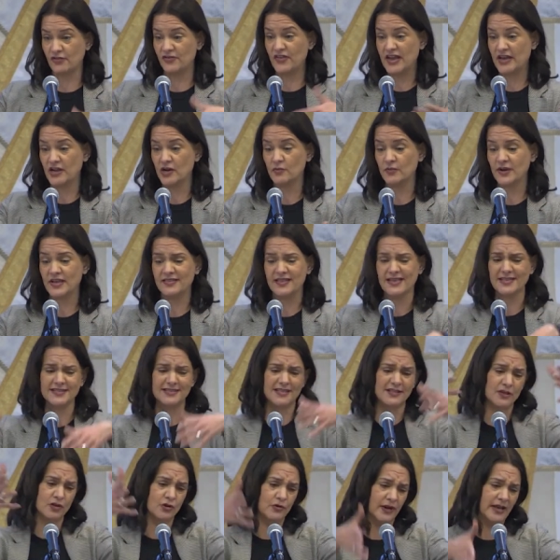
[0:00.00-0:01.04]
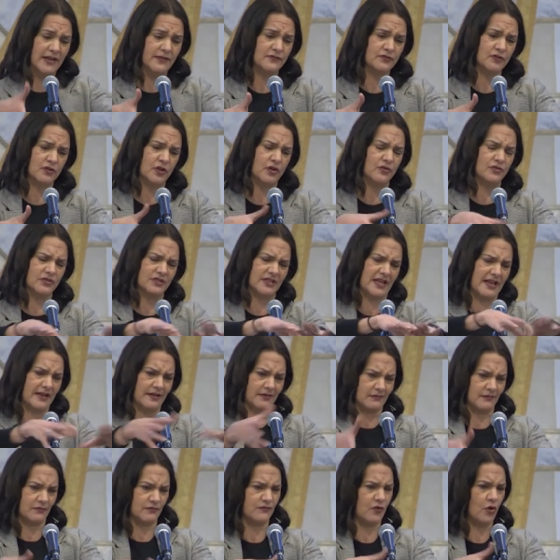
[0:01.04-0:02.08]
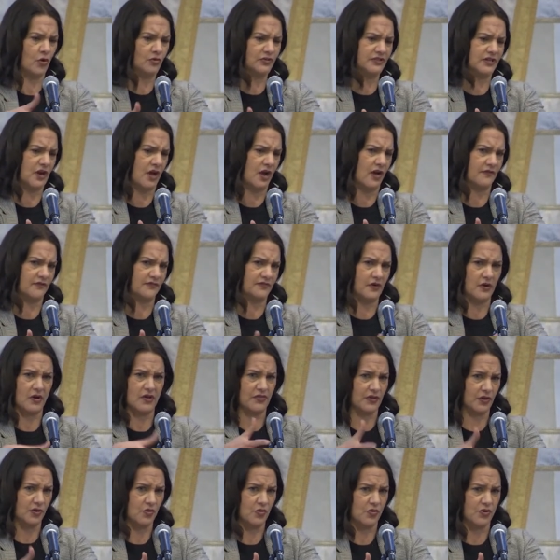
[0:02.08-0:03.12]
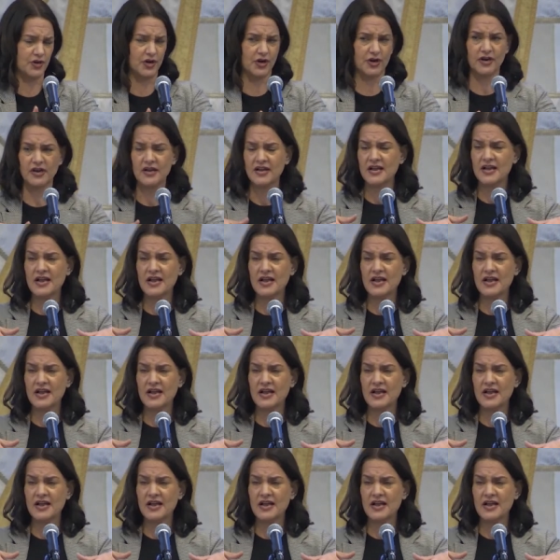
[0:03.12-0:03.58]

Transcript: they go in, they see the grave clothes, like folded off on the corner,